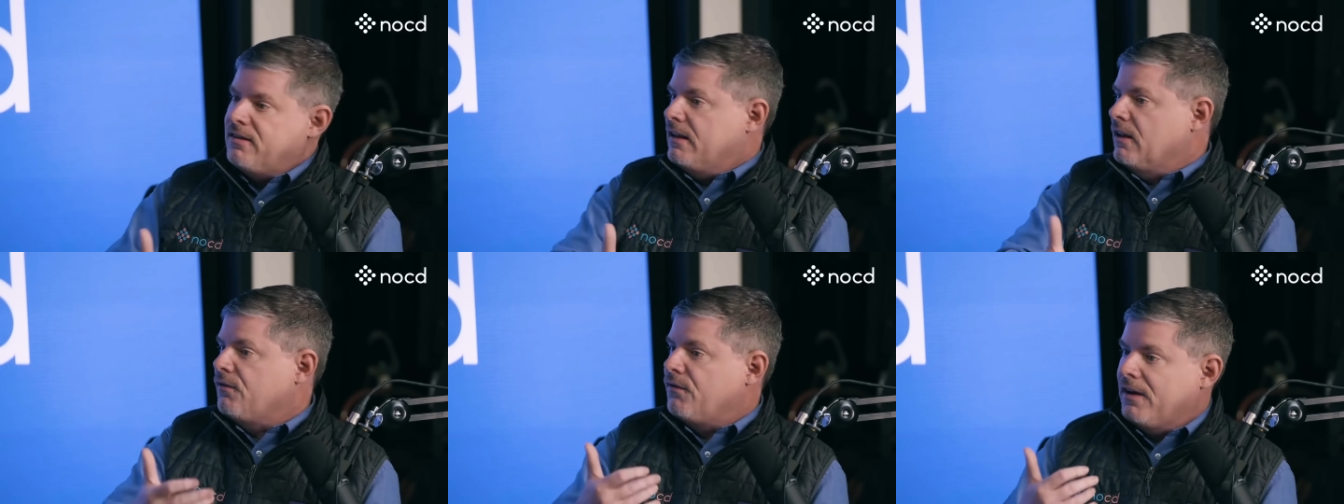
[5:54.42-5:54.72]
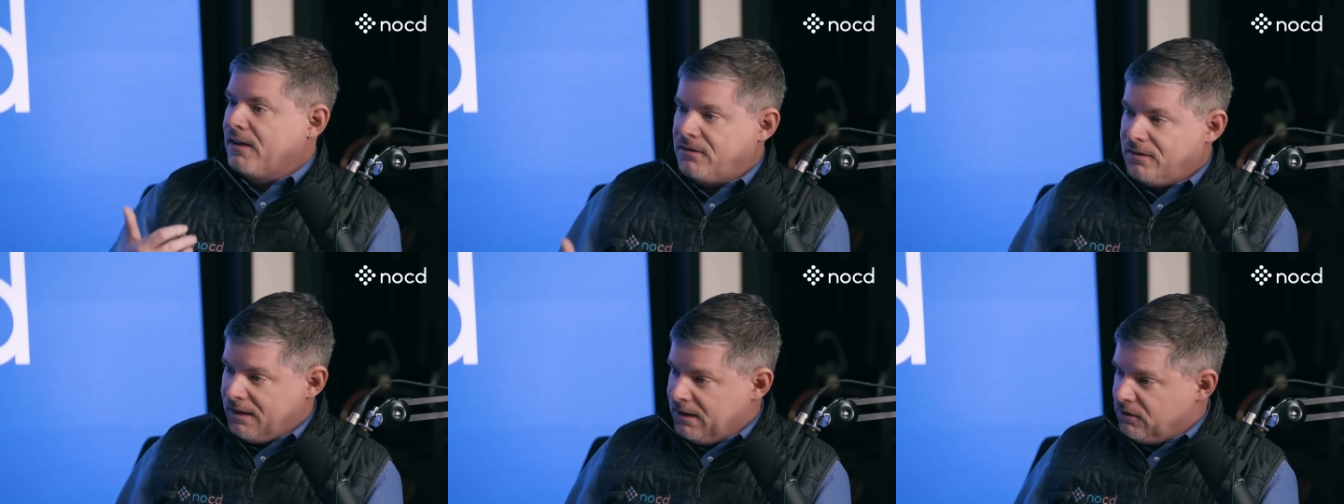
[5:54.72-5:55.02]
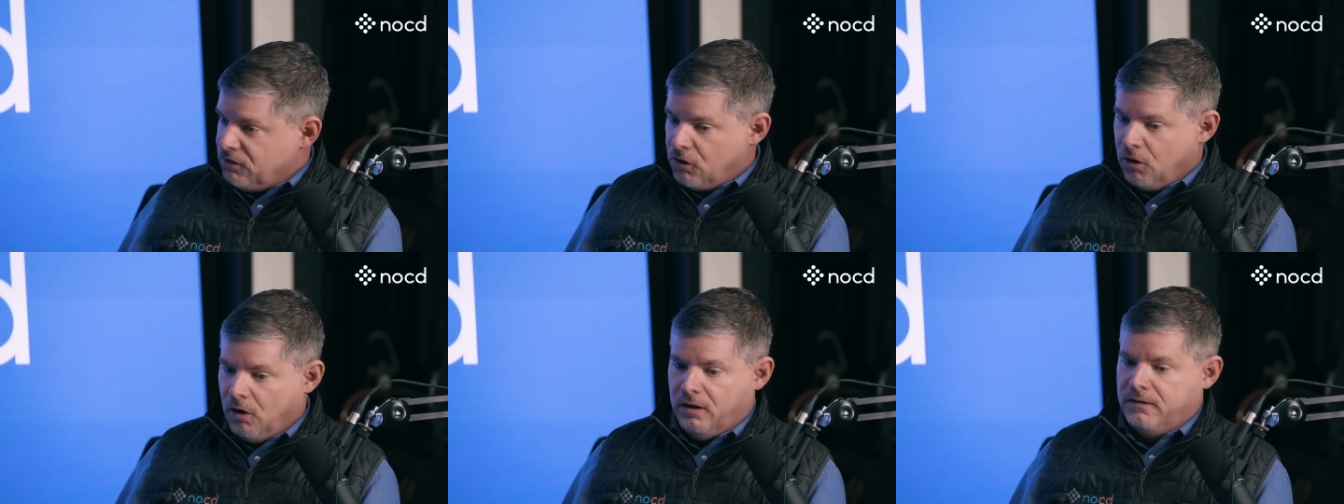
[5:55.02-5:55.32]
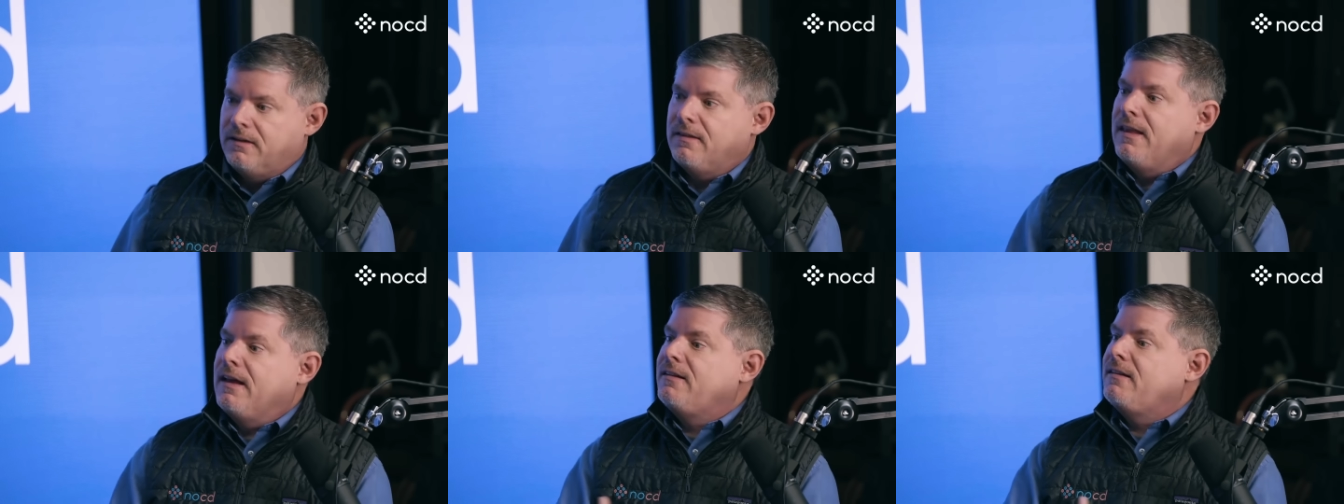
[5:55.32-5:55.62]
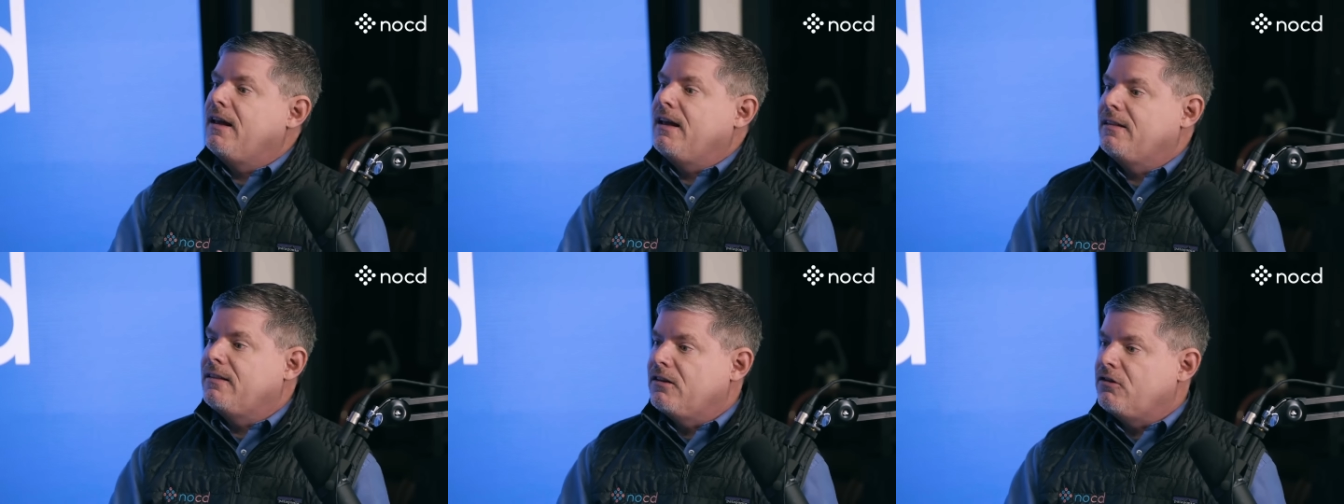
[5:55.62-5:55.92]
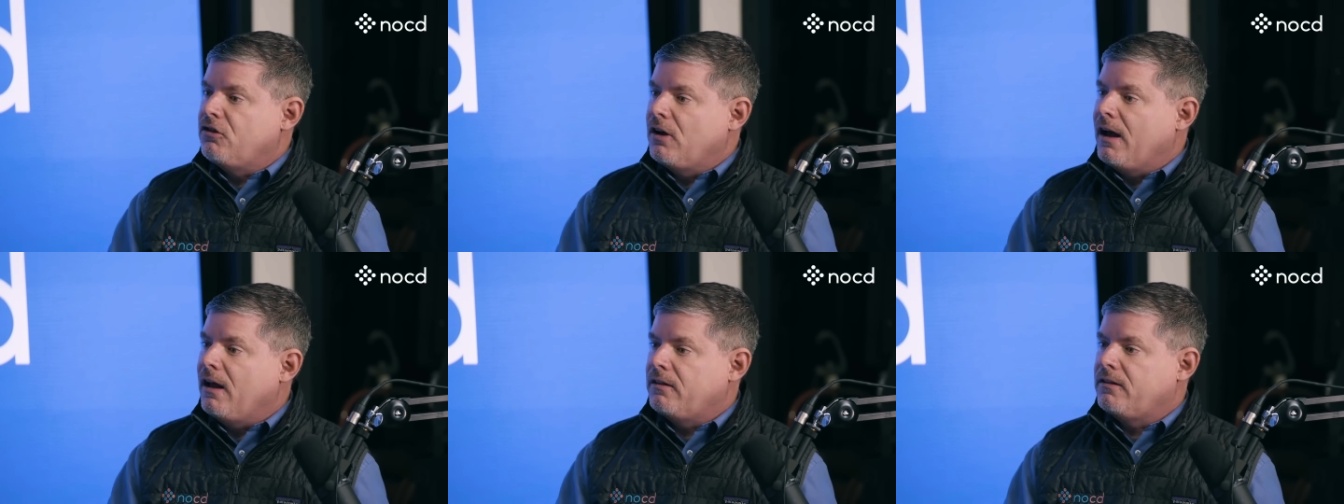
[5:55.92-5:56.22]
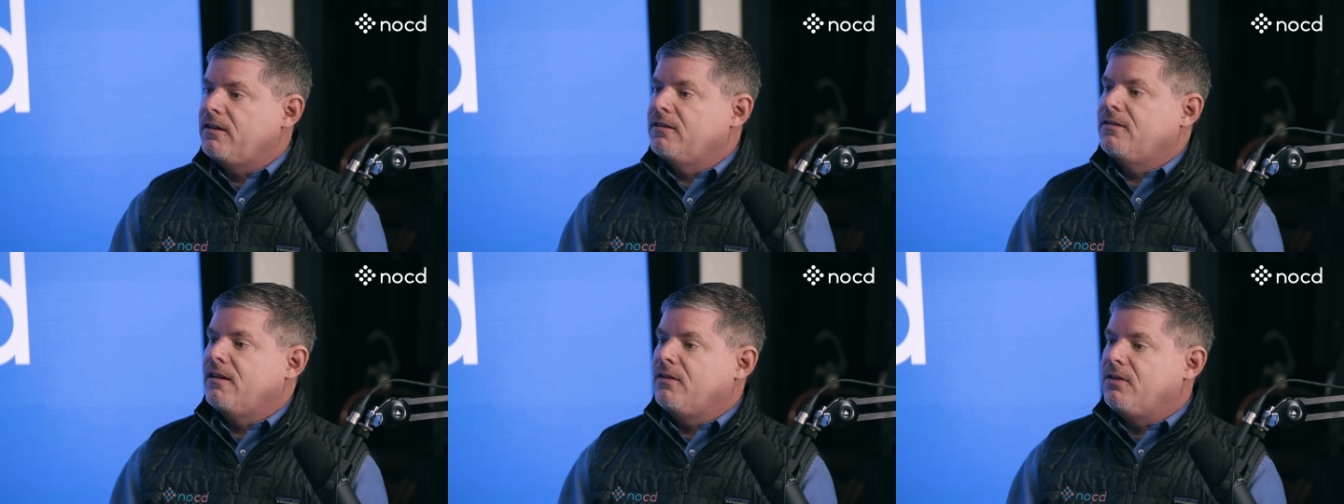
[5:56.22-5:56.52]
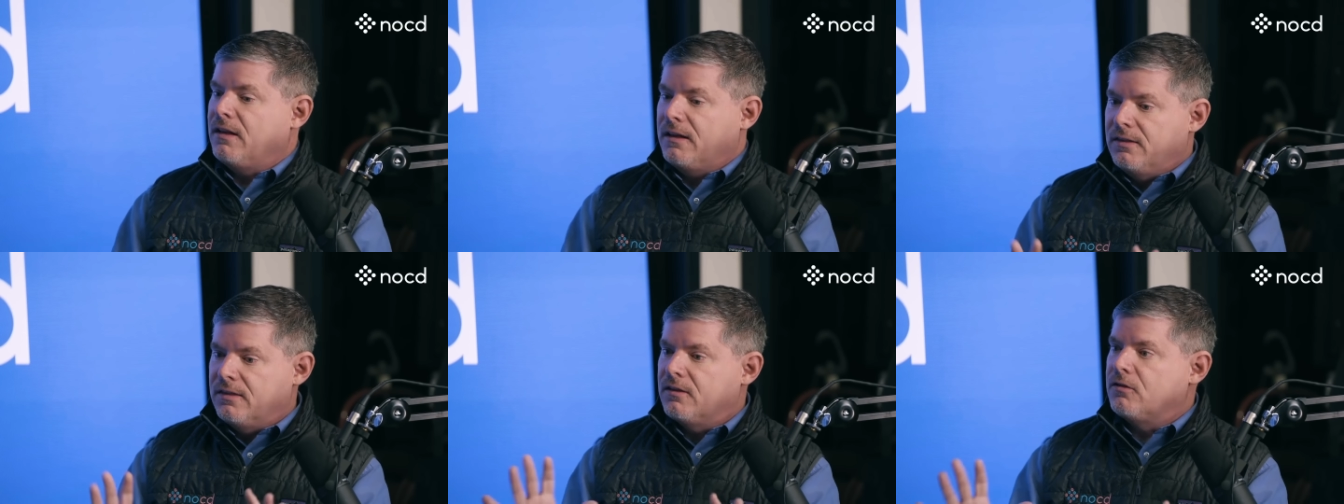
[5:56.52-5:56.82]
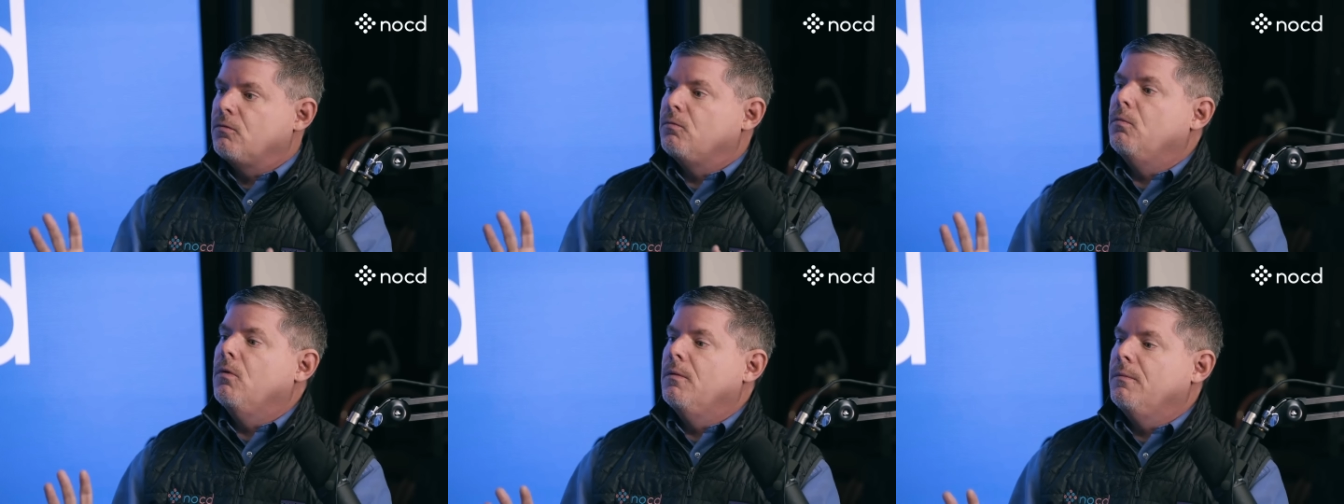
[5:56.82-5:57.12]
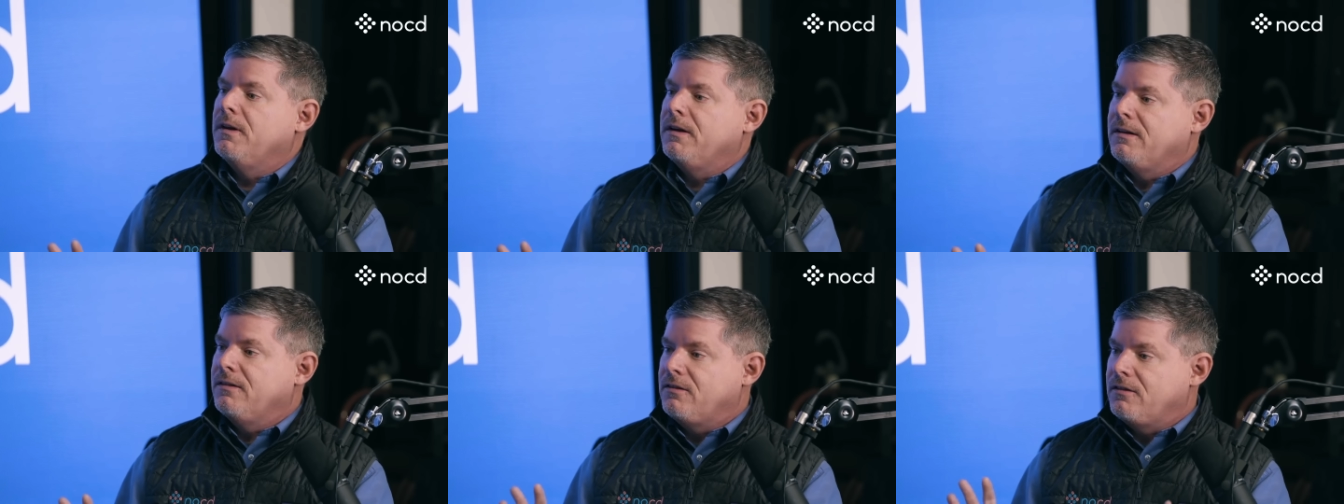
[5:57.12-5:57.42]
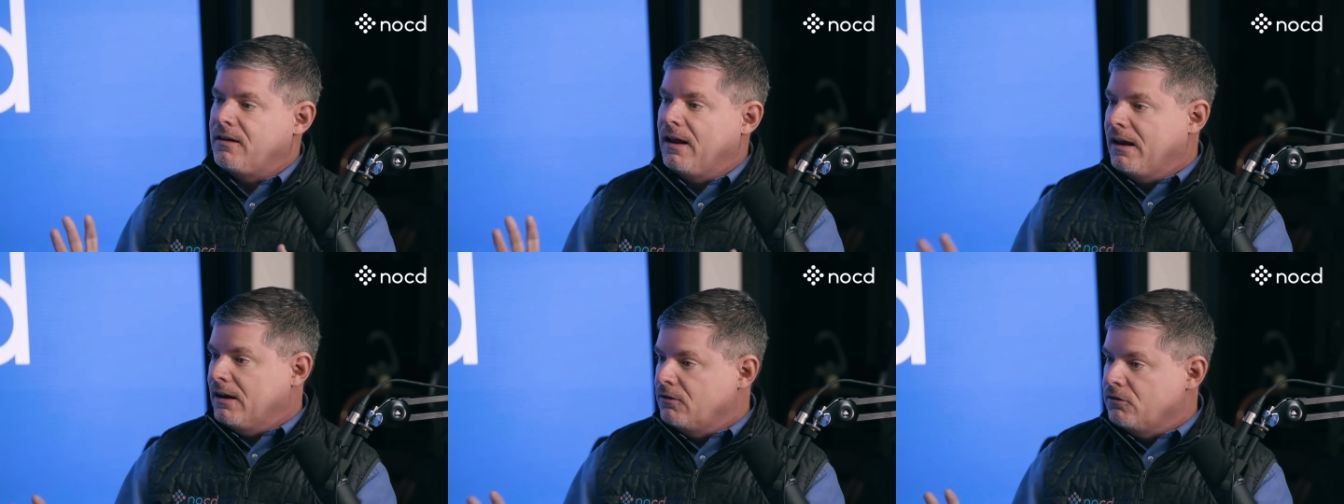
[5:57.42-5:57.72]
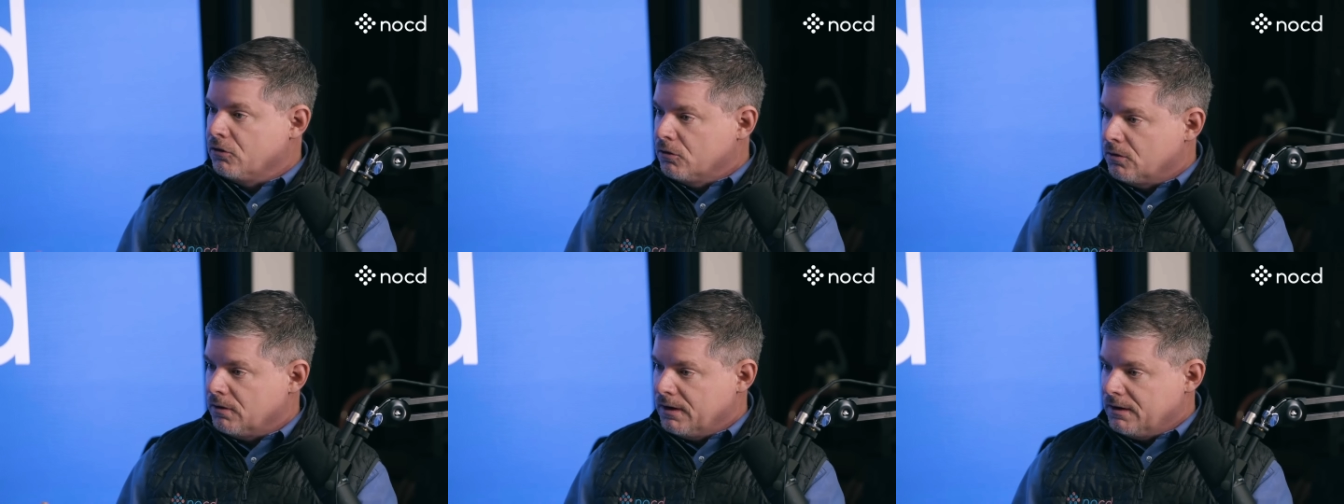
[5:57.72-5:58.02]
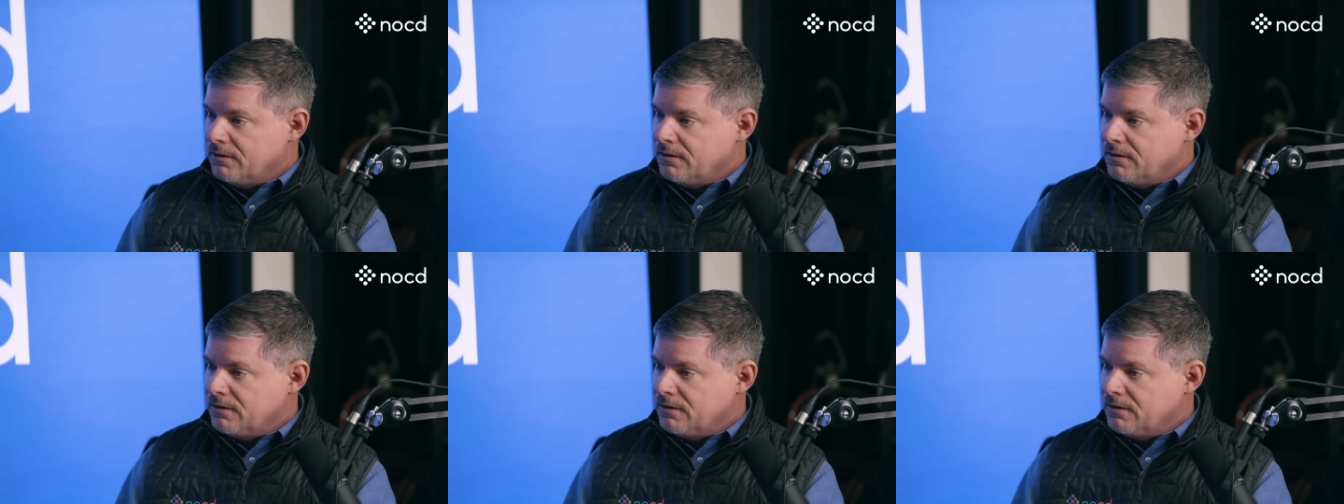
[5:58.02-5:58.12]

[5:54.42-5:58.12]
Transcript: F S gets called and they take the child because they think this woman is dangerous,